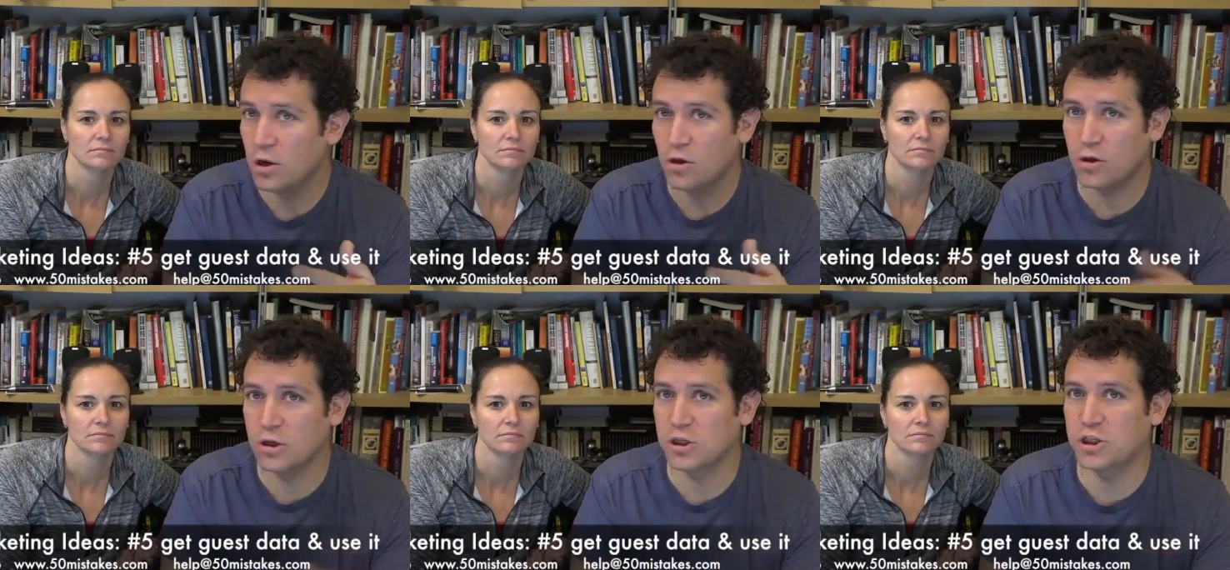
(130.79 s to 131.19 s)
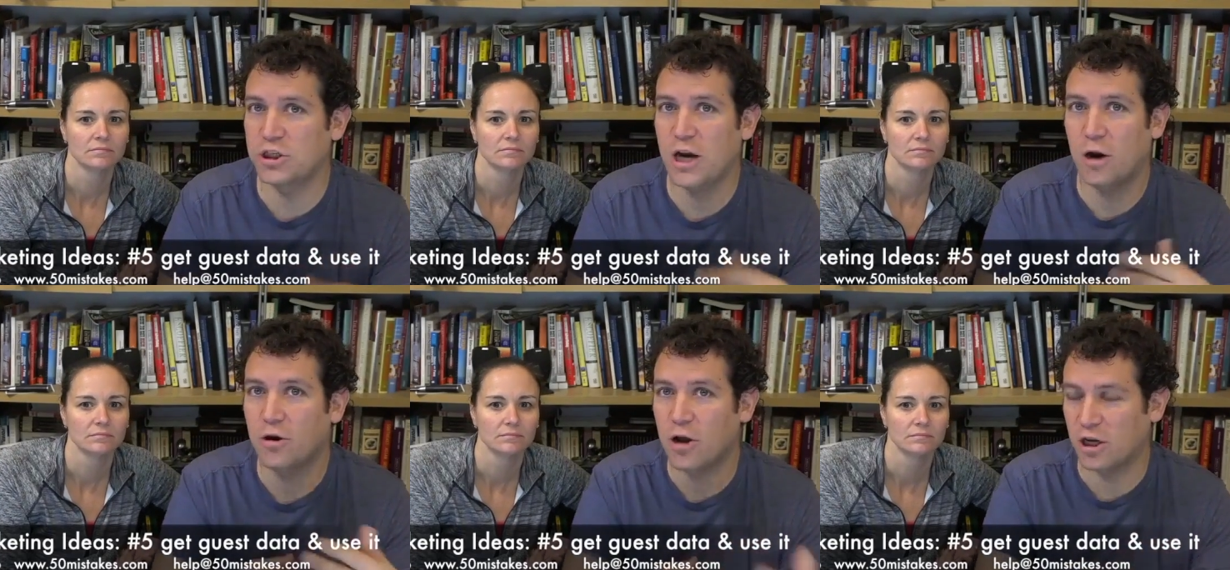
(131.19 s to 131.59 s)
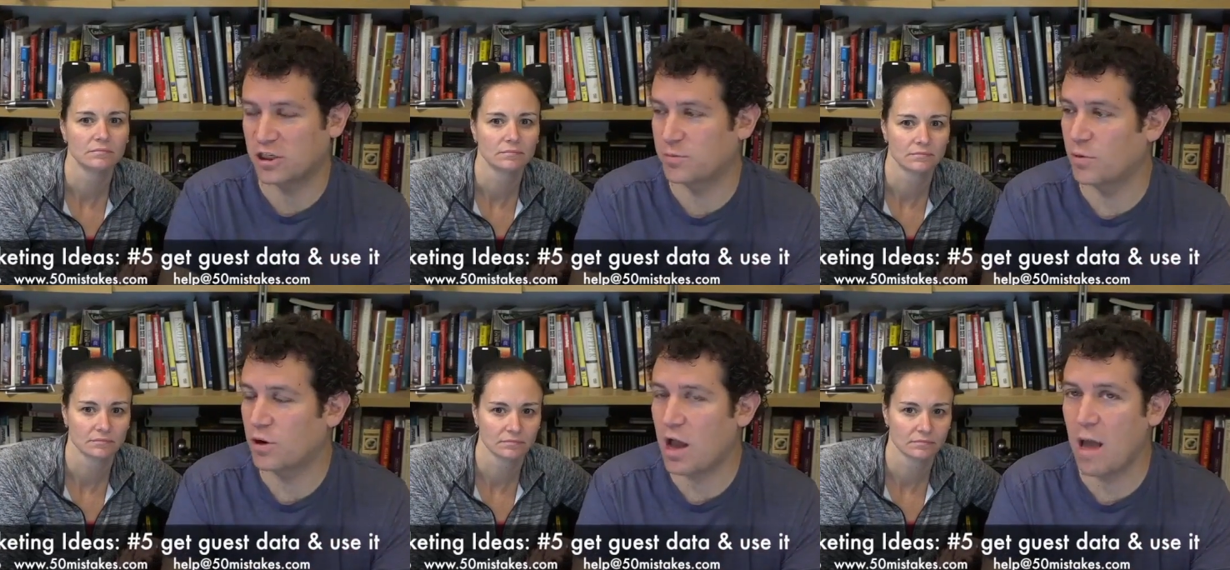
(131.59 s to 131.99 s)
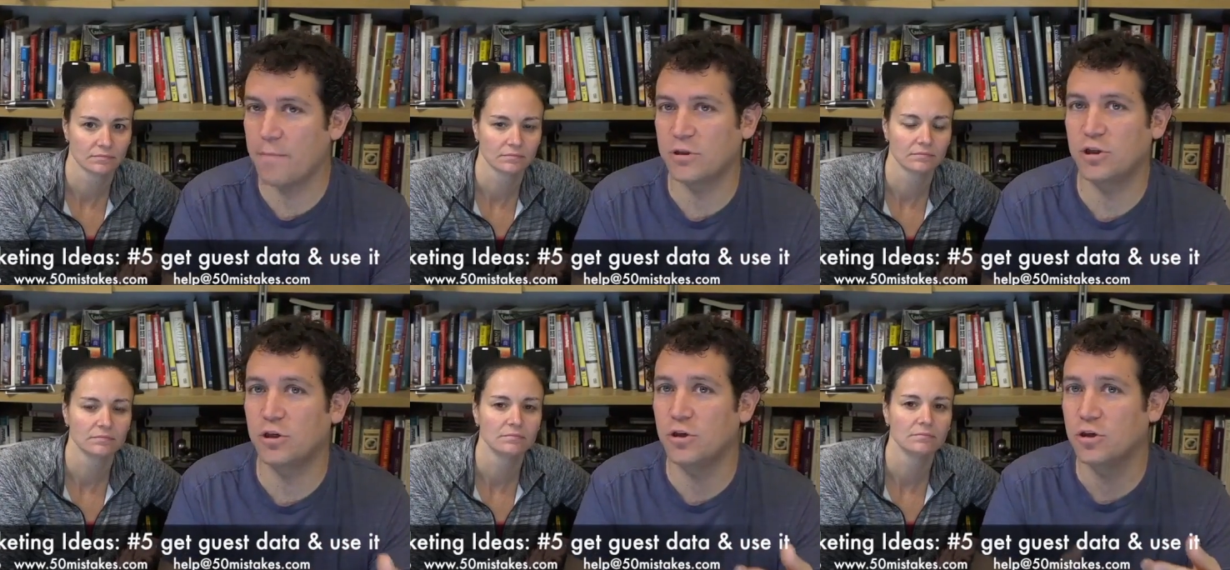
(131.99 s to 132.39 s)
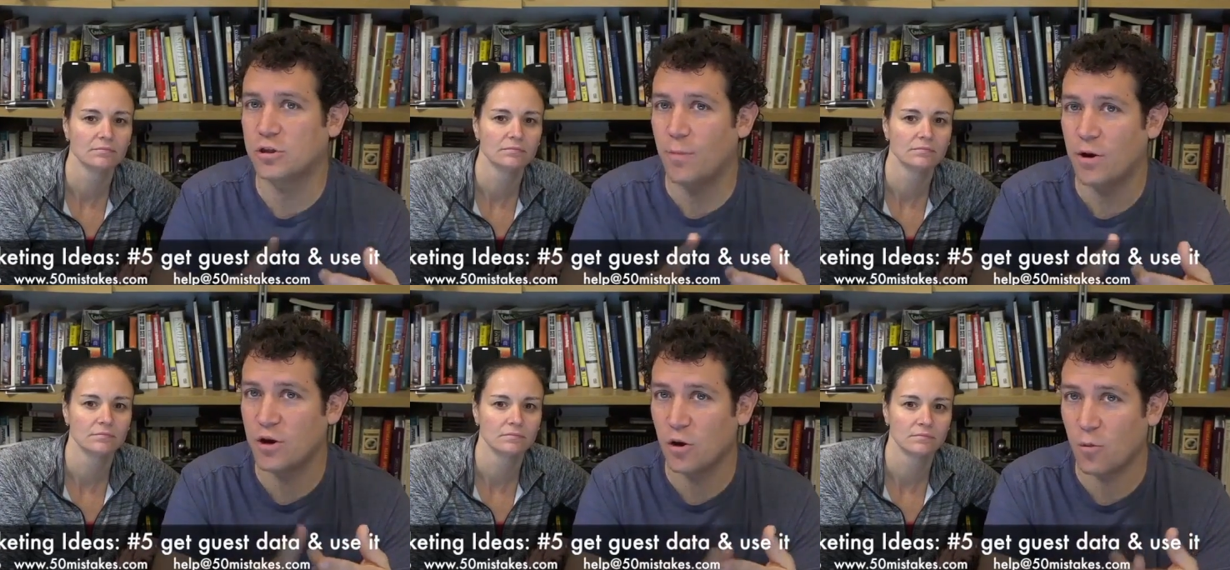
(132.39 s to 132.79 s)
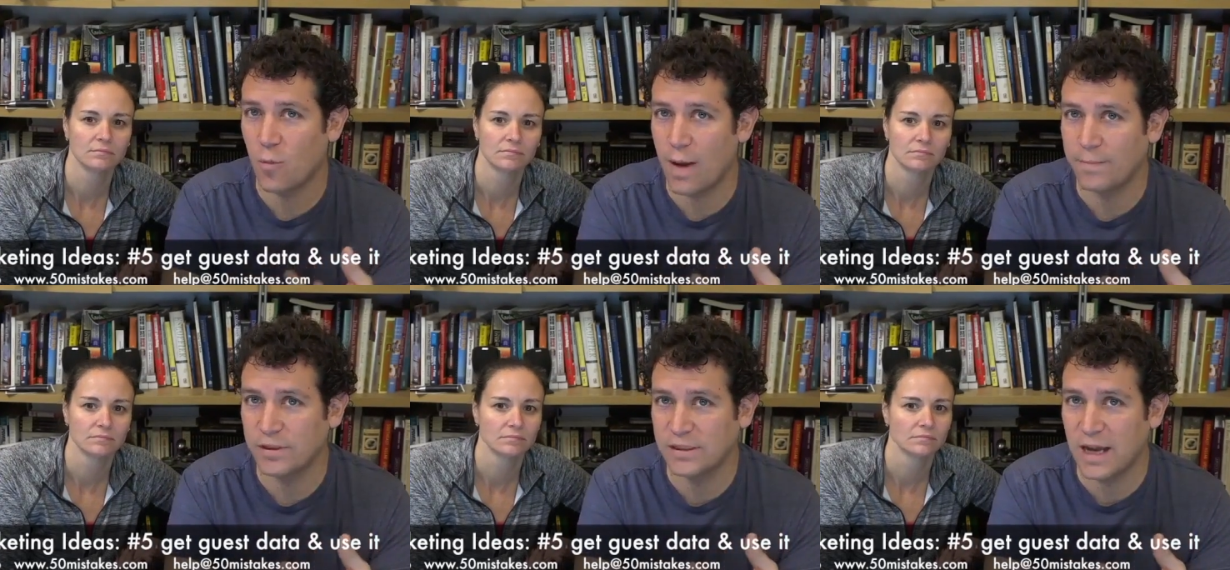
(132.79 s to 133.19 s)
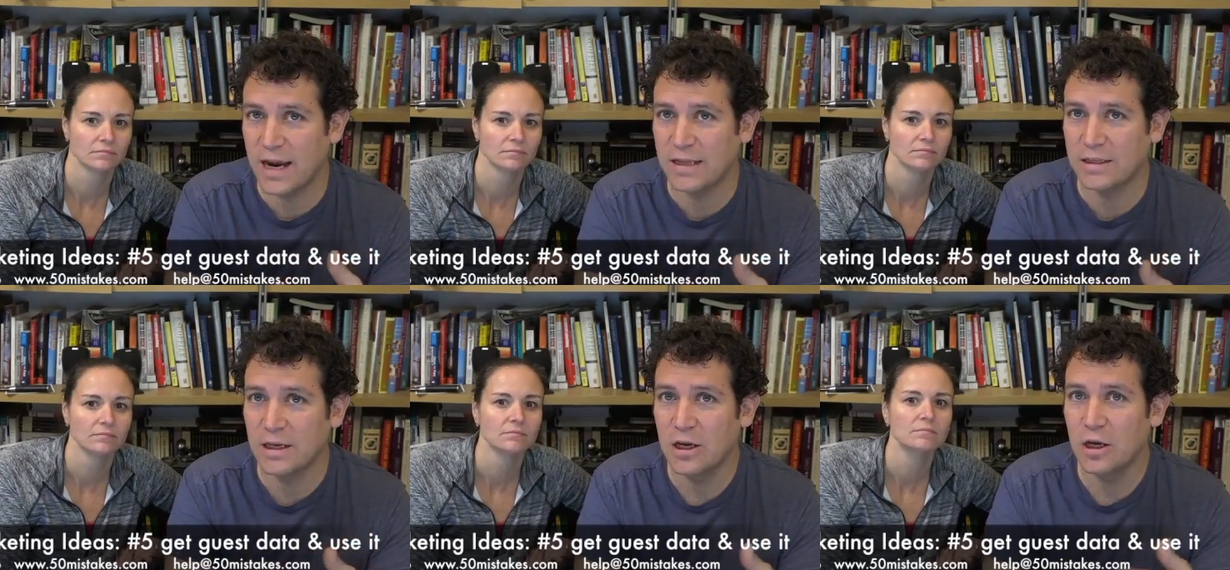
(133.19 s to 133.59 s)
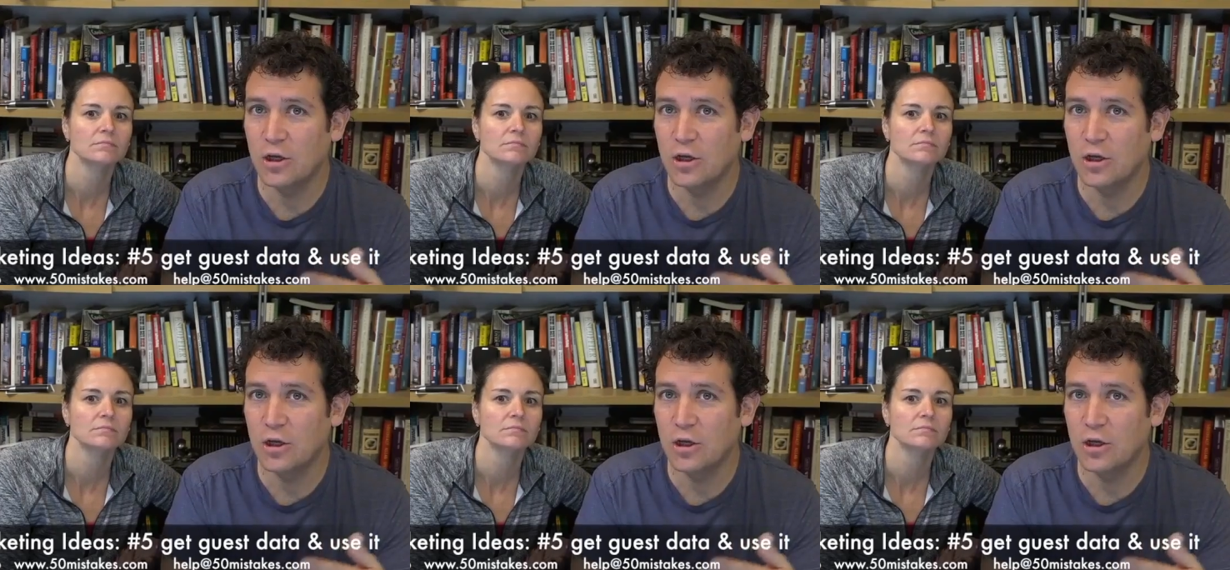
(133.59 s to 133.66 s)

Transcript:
Speaker 1: You can share customer comments. You can use them on your website.